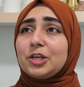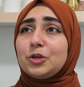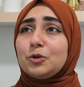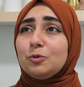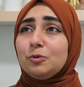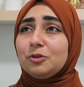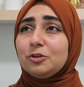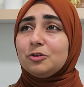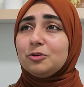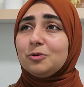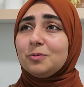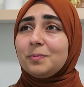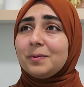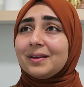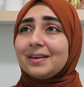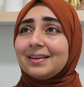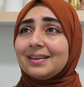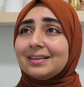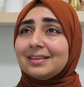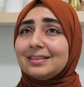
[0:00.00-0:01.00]

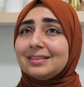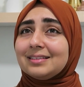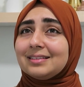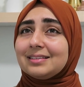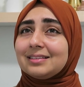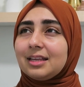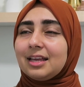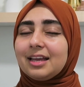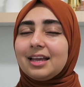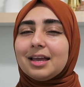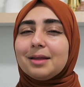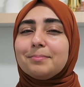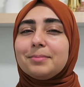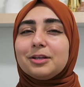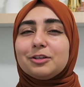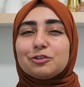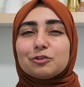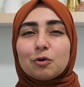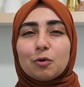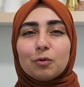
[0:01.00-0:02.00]
YouTube is, it can be
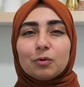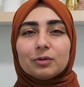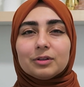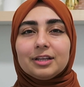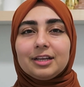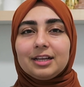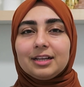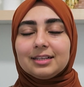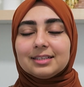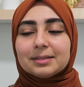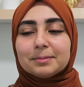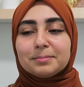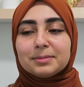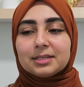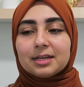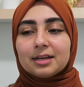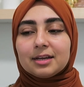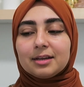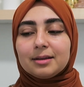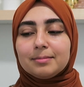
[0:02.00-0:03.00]
tolling
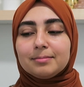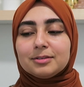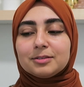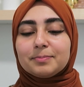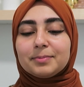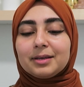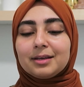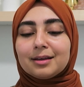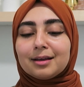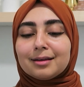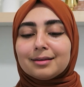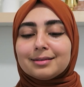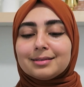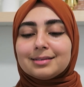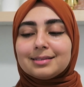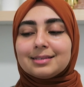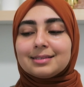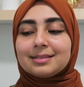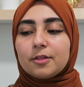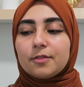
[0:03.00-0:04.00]
sometimes
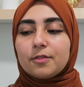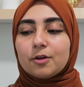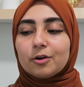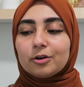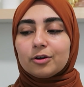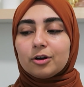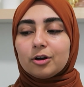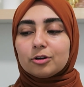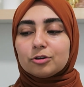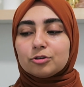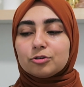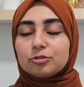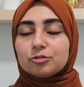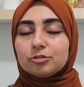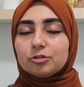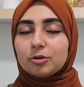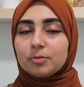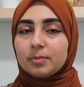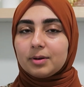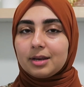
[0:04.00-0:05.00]
because there are
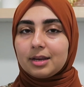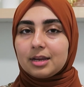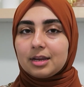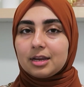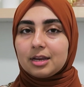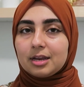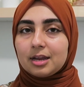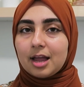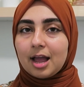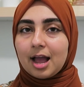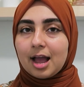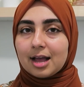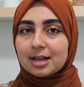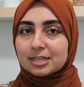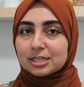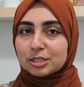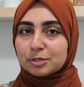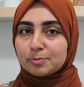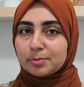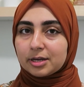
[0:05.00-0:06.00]
so many
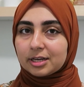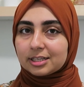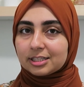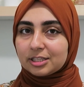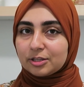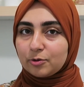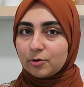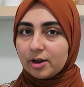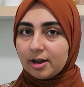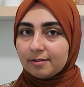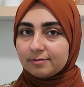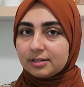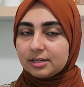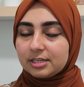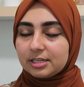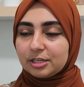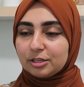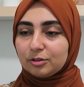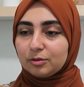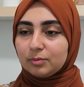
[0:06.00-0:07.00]
aspects that you have to
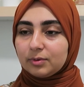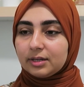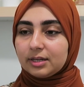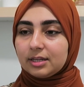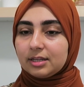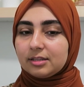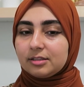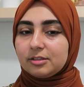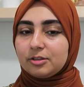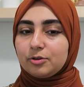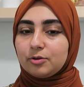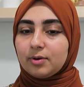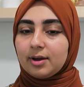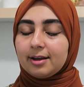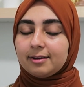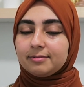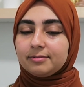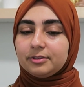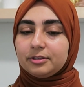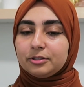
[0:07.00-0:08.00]
deal with. You
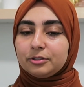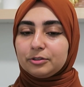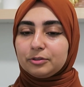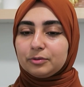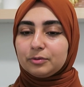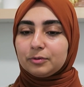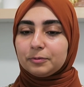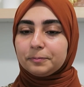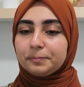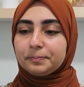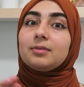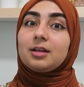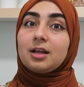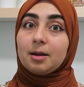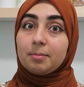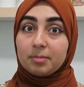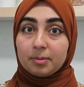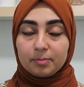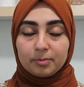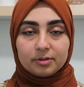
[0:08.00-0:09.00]
have to
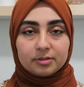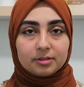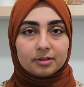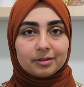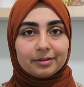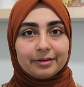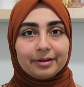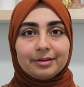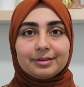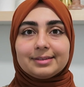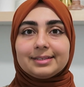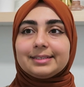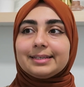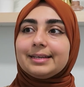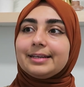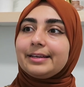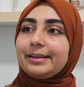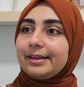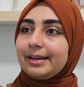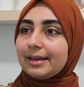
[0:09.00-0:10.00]
come up with the
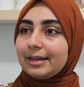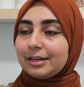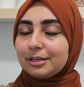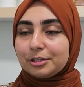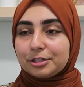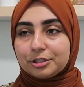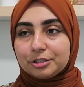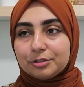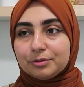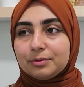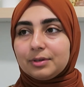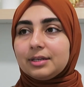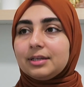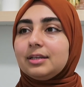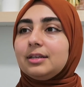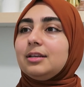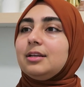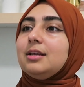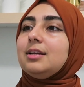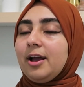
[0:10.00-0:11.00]
content, you gotta shoot
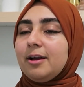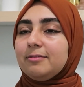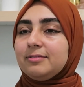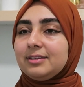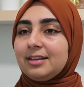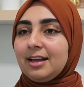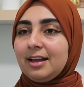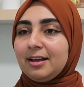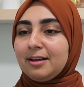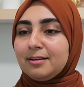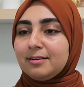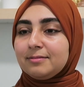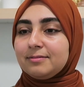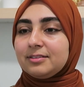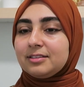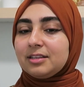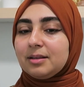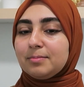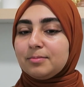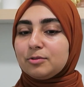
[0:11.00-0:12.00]
it, you have to have
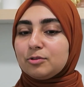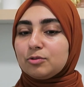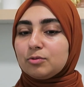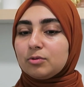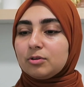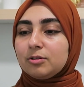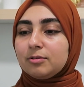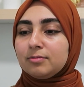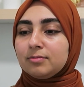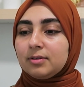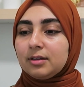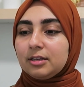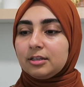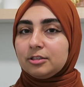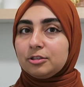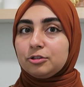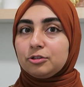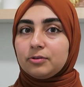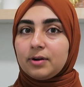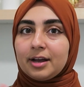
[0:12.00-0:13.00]
some sort of a
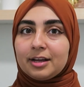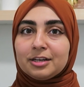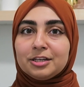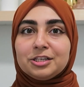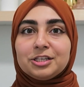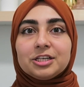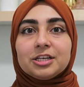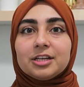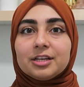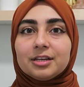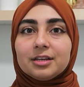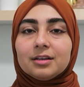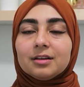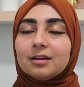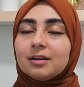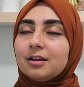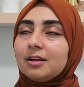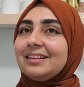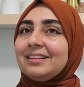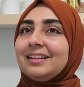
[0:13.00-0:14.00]
strategy,
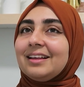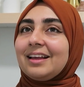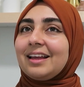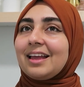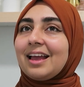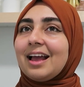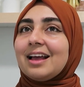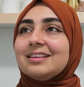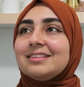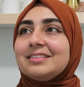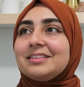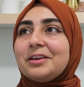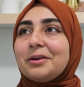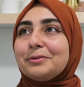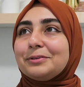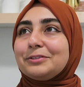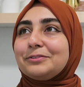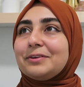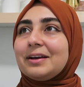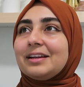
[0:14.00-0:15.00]
like
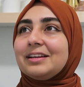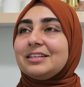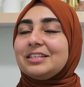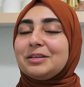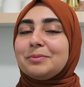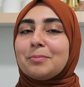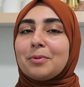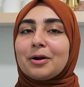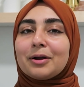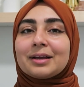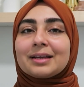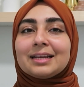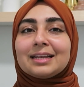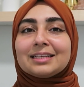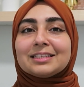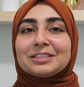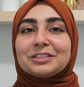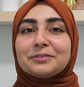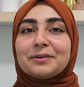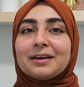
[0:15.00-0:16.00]
SEO strategy,
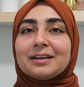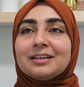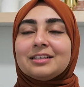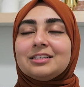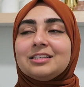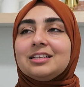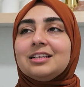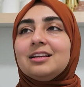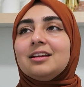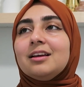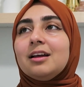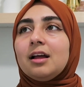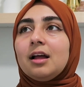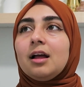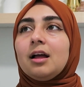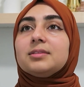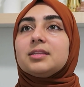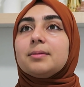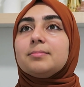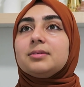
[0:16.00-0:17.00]
marketing strategy.
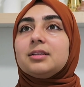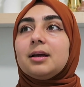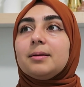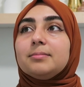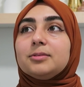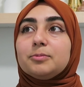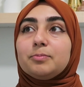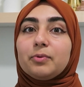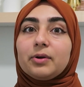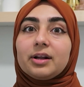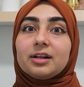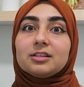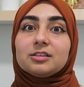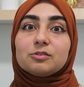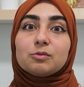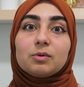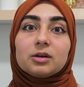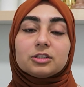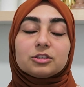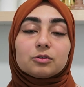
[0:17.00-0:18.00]
Sometimes
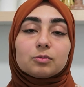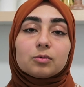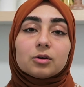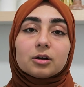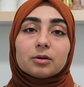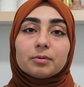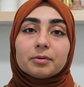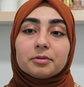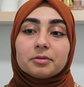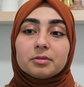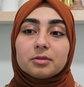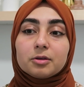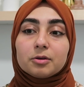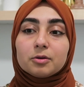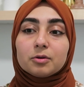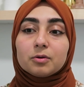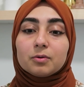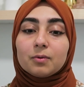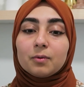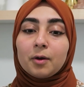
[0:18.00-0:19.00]
brands want to work with
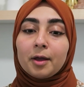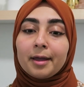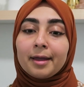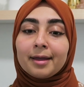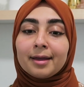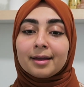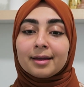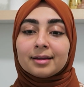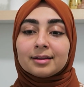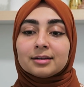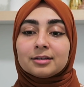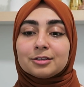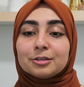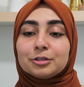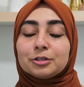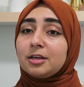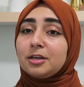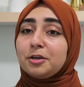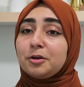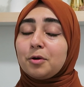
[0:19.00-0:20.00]
you, and
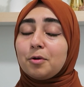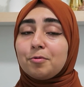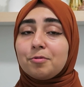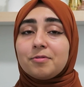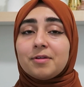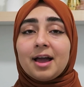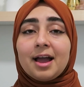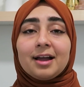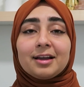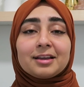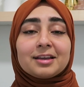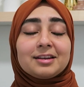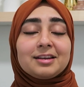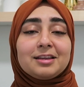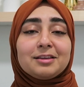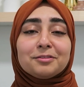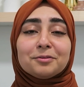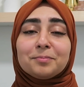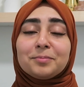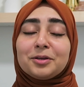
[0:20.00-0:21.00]
you know, that can
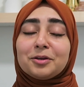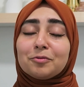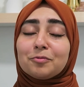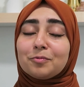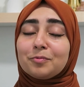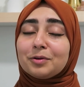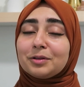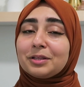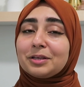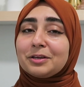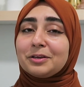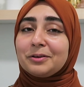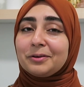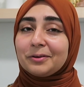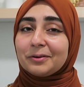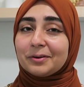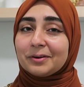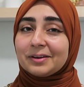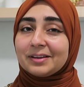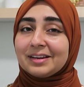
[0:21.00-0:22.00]
either be a really
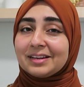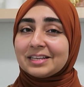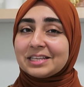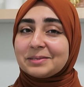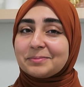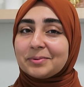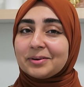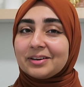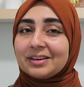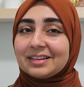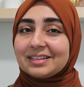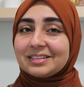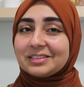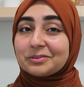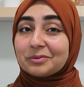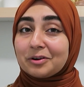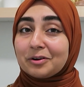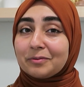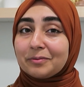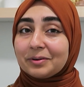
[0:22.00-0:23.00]
good
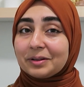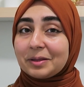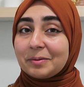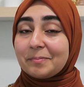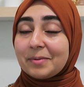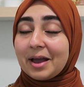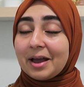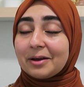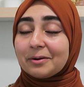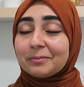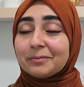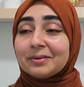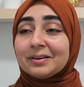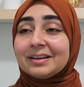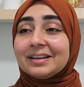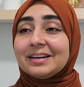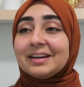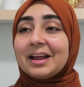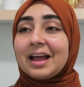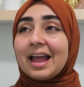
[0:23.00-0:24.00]
experience or a really bad
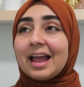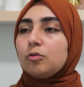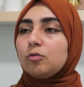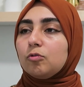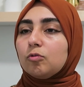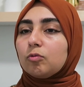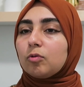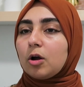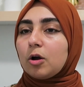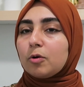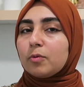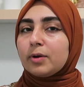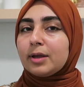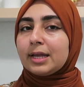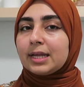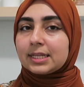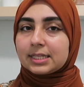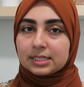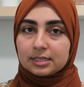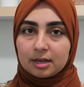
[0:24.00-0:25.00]
one.
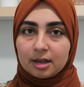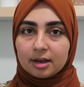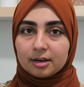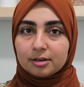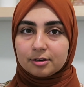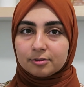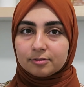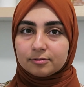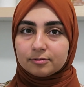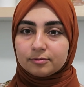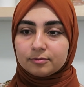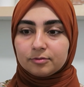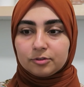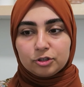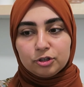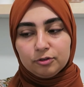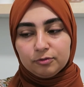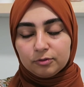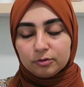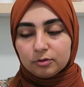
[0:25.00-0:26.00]
Growing, it's kind of
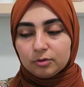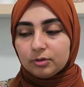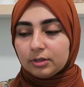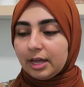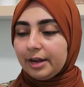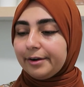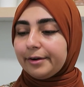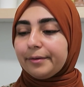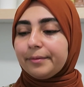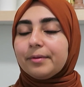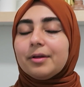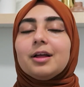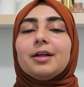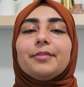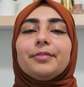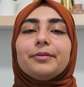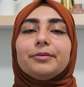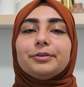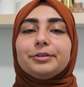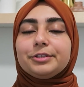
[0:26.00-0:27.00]
difficult. I don't know,
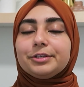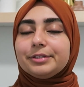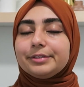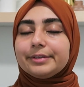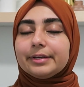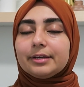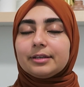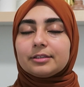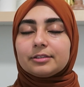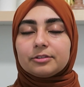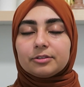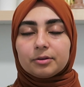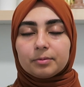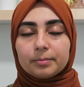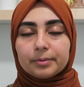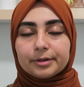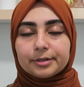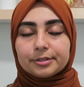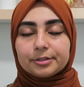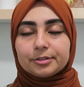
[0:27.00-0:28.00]
there's just like so
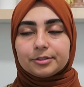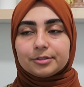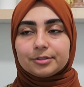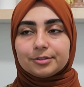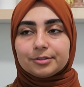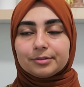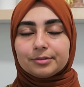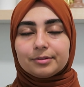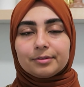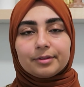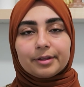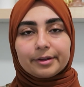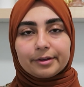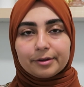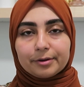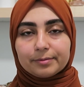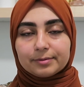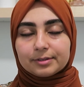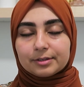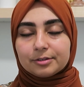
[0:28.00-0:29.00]
much that
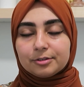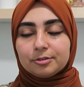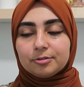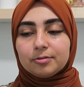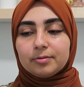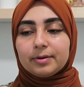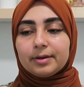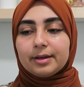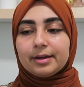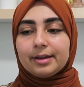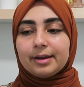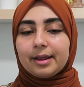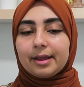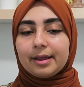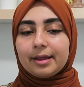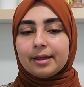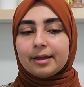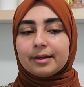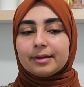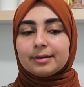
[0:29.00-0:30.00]
goes into it.
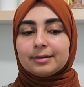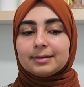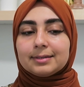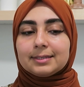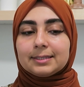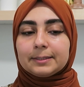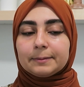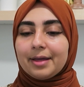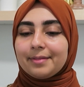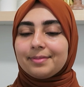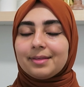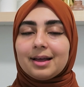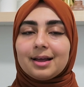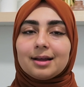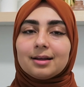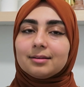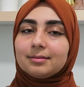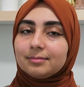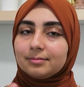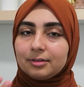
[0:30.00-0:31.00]
And at
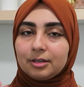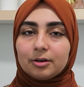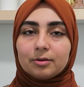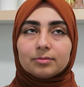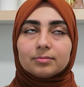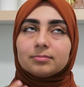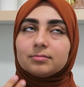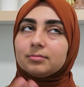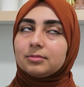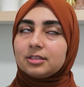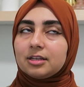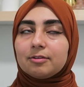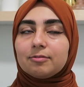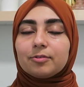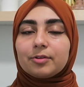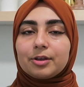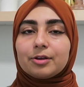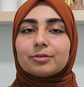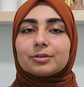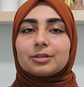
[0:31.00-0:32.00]
that, you know,
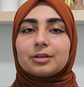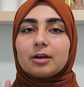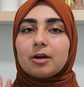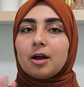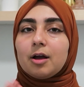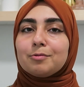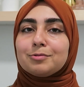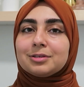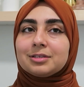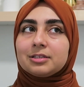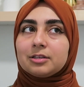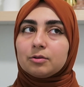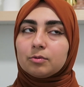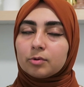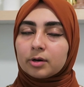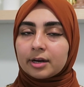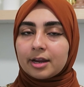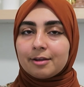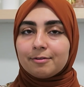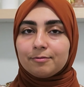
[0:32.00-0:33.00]
several years ago, I was still
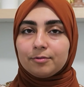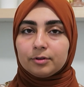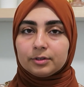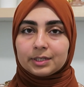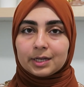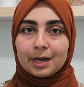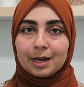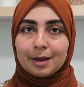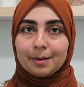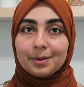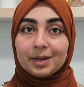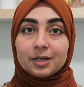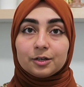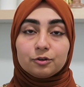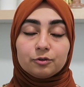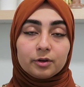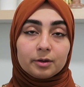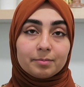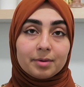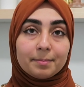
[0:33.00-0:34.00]
working full-time and
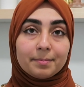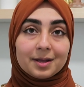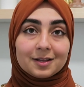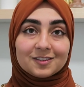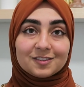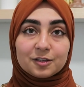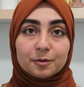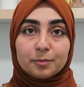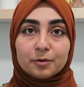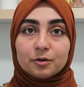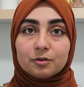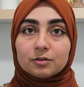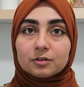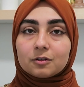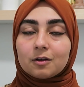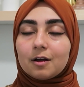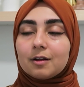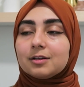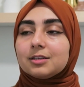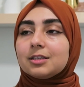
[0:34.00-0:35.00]
doing my best to produce
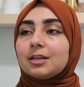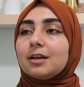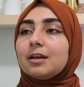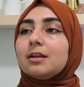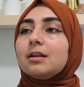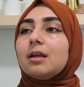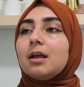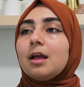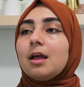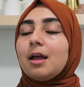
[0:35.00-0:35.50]
content.